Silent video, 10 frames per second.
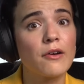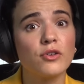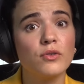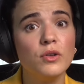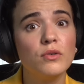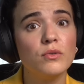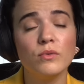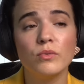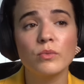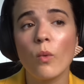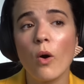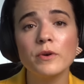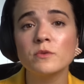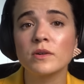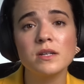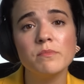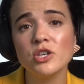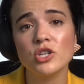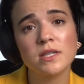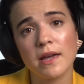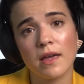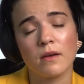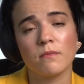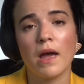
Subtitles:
you always wanted to be just like him.